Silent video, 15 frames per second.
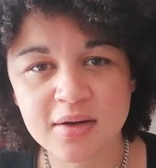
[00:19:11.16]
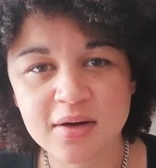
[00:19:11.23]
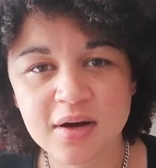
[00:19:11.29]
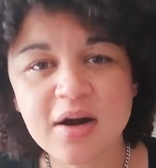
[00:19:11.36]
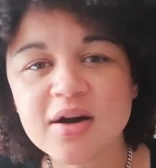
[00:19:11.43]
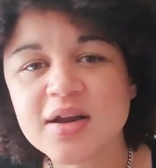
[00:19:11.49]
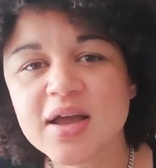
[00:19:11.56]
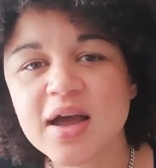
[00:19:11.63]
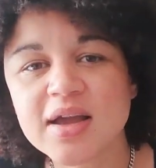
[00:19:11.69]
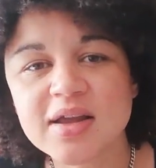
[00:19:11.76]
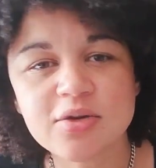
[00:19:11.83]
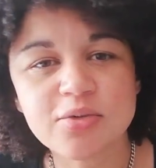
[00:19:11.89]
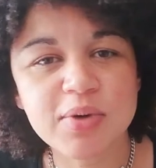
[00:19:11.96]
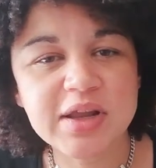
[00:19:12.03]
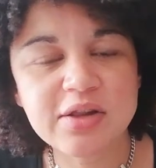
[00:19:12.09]
Our
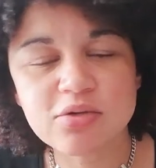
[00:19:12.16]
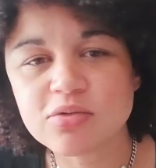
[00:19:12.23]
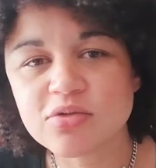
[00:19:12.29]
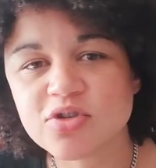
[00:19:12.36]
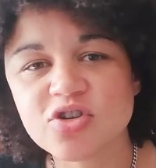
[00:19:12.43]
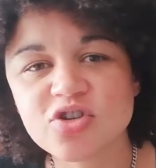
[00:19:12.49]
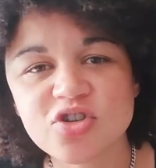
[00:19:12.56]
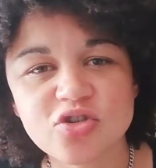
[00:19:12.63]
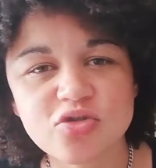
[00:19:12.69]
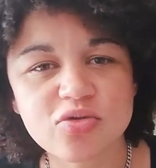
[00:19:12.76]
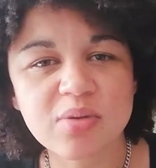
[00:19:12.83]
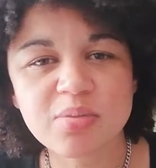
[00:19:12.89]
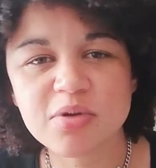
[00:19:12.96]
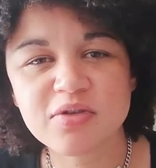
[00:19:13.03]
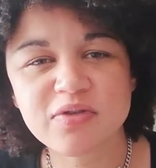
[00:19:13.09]
kind, we don't just
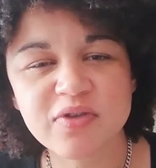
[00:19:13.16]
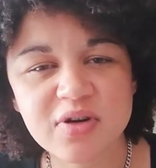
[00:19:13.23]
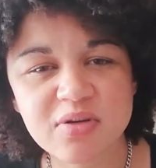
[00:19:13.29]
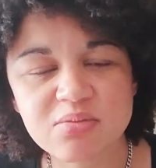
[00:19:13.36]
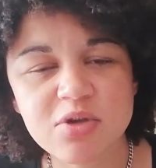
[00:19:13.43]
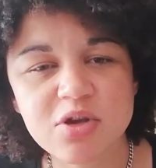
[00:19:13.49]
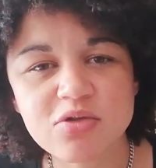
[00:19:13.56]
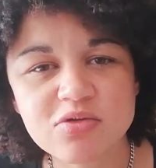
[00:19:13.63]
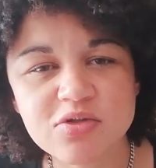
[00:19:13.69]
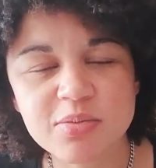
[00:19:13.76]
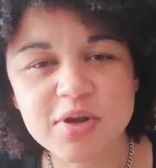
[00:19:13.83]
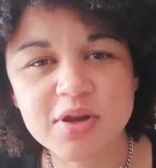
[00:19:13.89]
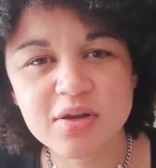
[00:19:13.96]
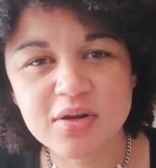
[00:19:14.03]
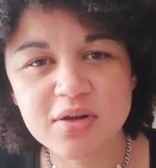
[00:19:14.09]
scribble for
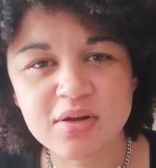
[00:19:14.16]
amusement.